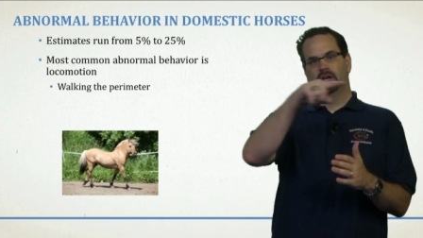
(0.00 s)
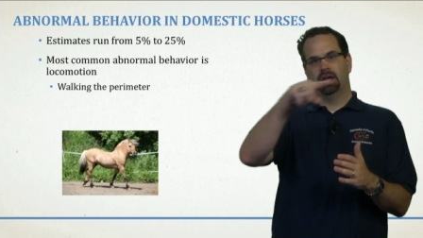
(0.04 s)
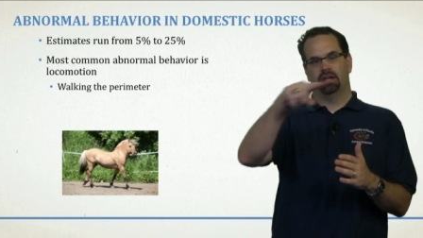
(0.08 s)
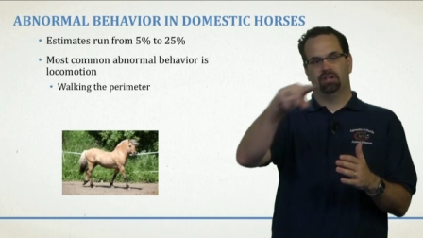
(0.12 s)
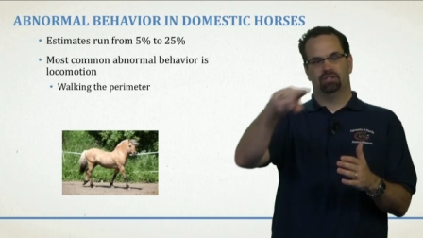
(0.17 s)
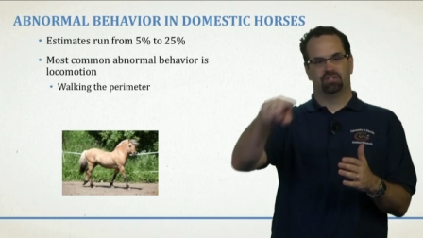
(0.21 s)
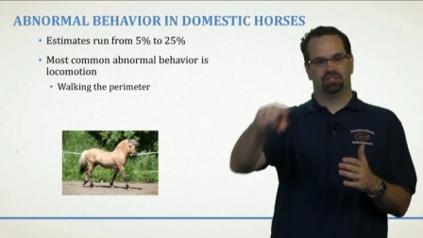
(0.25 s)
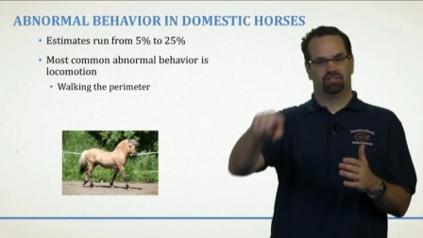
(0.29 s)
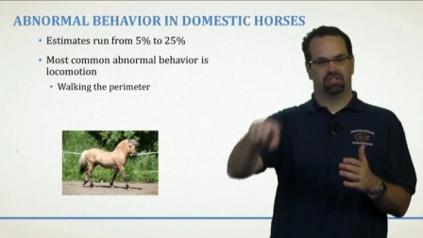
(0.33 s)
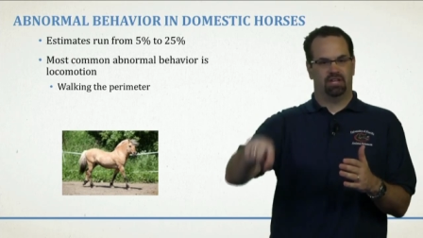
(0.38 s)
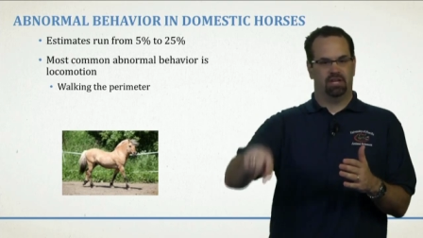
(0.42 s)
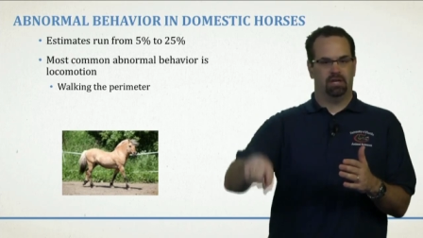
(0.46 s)

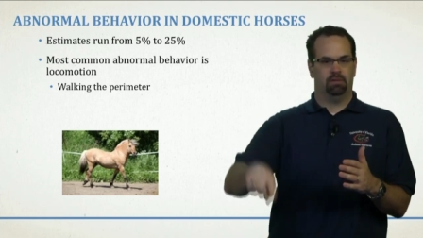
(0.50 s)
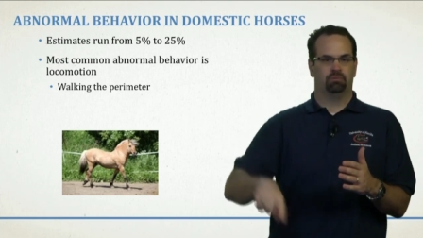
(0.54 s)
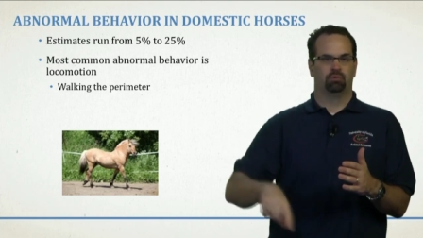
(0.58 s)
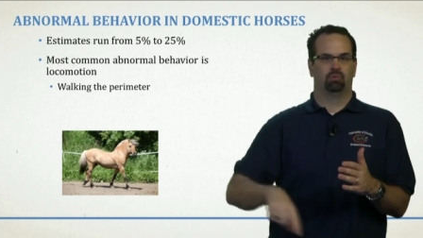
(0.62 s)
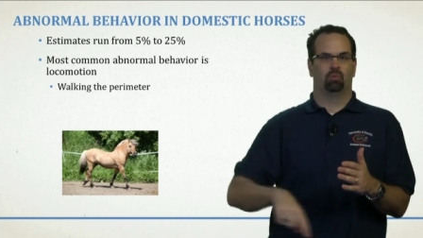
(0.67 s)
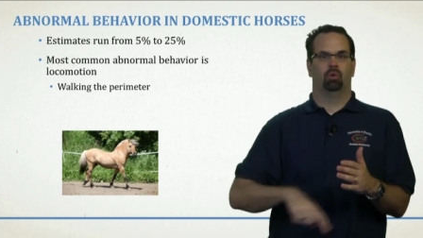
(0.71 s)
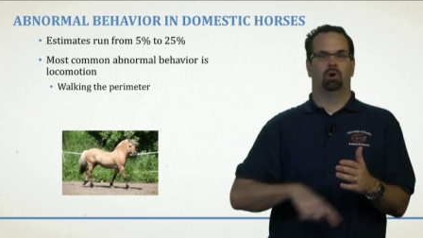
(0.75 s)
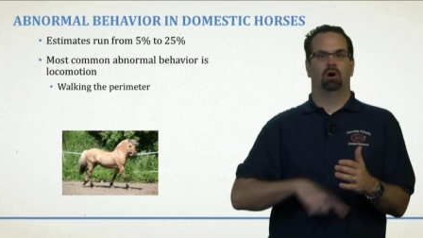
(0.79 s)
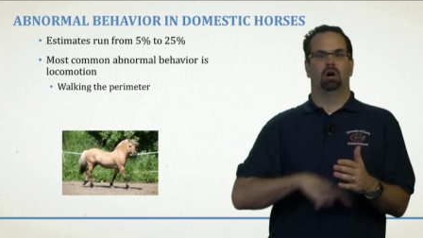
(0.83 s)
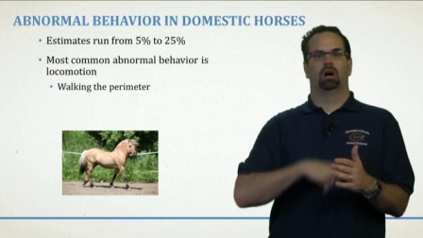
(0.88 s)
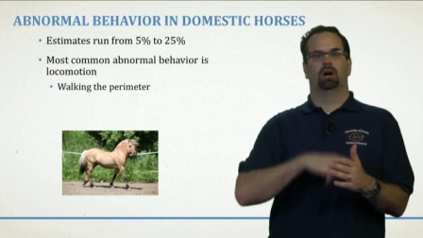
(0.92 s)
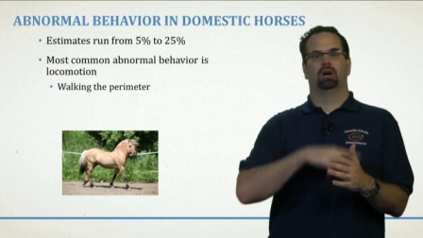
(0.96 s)
and just keeps
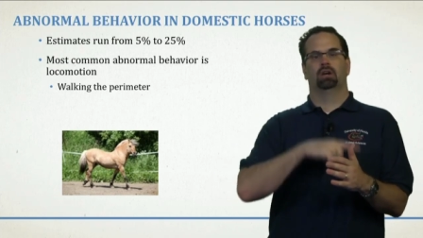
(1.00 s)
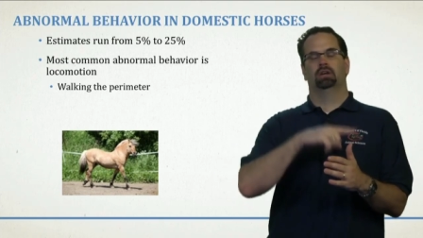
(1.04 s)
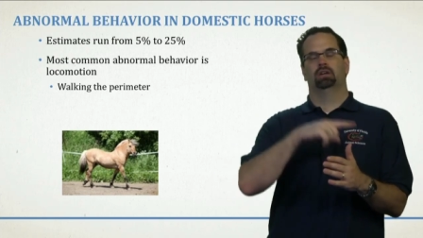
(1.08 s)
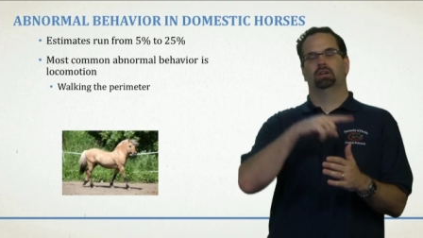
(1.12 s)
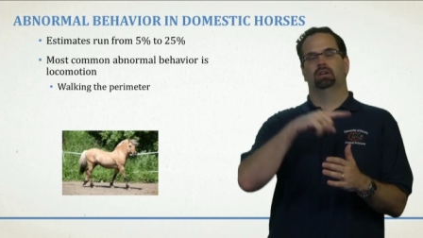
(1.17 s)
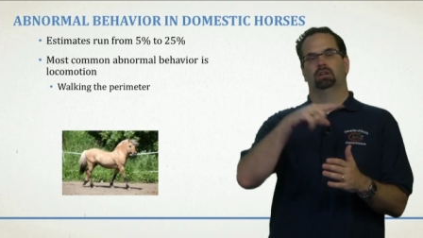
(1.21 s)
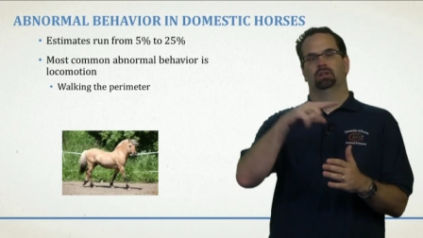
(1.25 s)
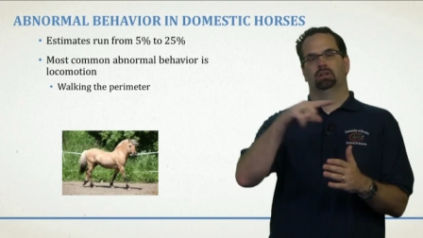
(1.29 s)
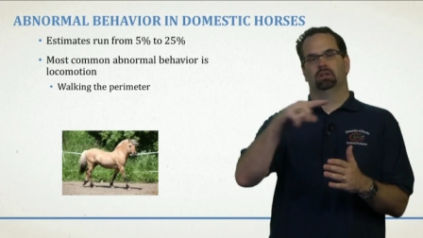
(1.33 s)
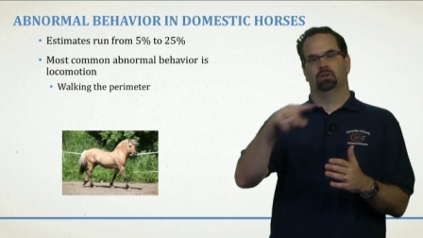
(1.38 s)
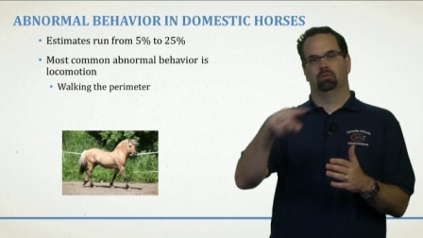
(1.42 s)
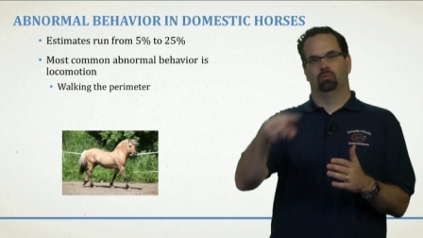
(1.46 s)

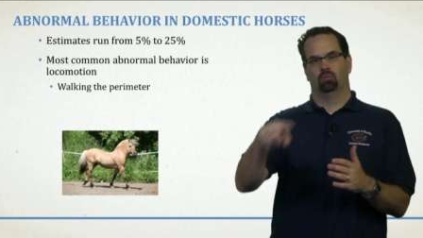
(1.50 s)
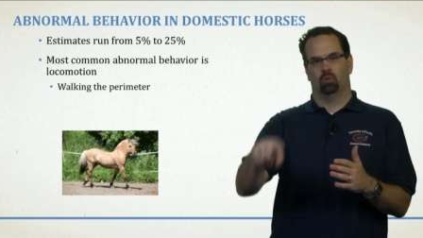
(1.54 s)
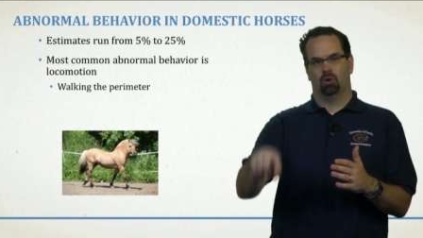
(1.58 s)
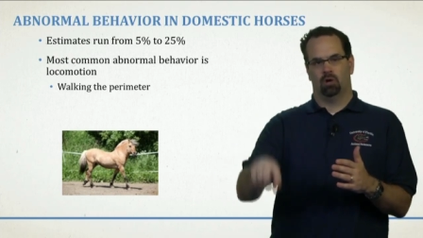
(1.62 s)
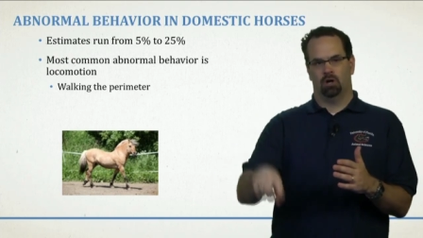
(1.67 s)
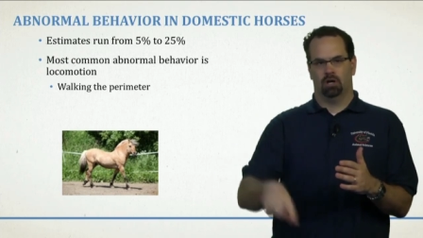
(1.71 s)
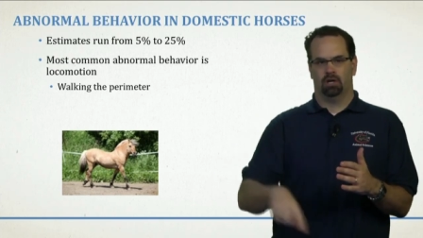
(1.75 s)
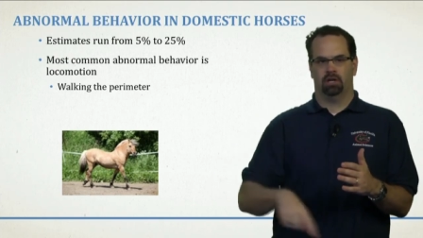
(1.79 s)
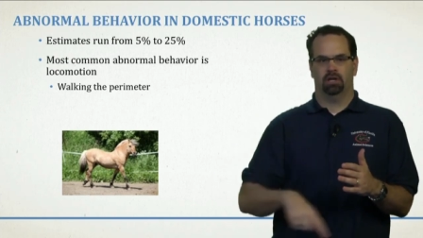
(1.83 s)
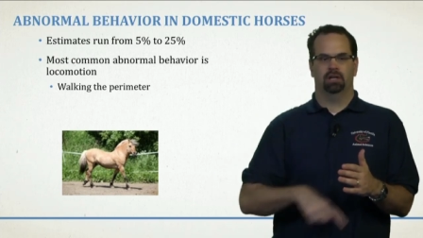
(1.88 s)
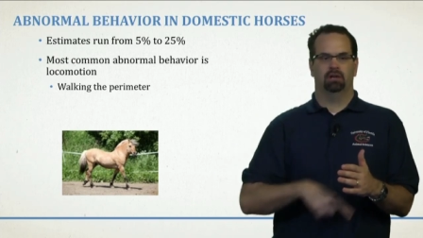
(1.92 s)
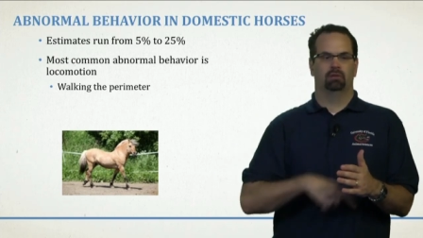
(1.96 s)
walking and
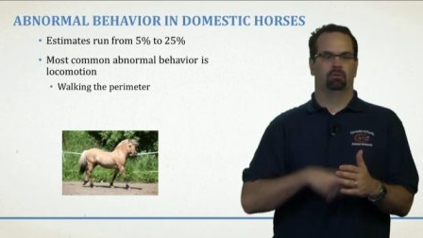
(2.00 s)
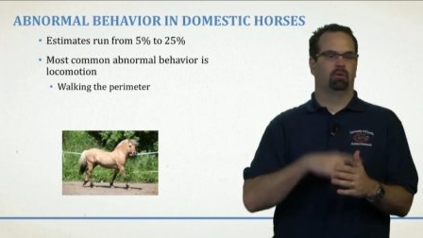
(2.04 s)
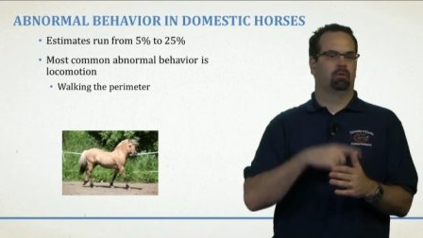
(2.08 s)
walking.